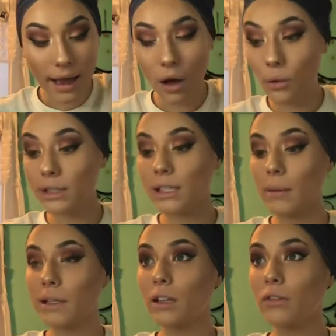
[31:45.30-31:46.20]
Ow, I
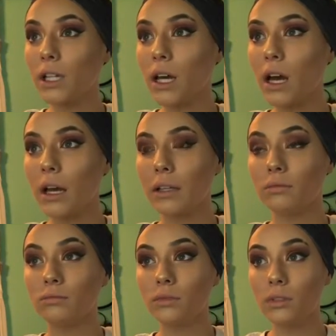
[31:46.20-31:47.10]
stabbed myself in the eye.
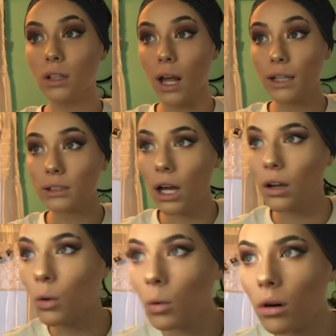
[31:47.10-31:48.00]
That's not
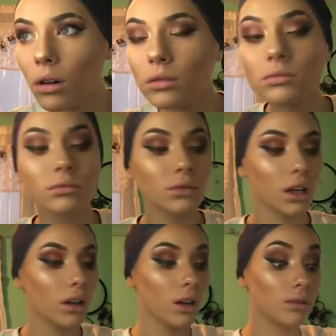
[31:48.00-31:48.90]
cool.
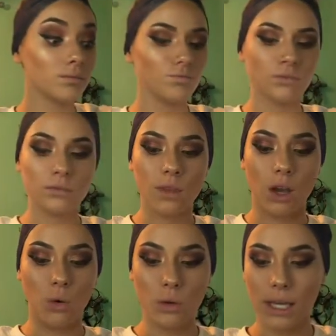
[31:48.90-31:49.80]

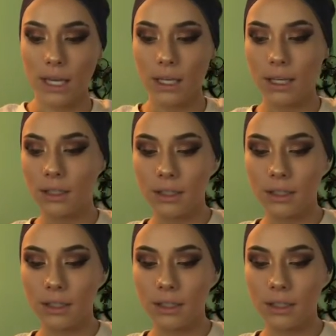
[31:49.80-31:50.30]
Okay.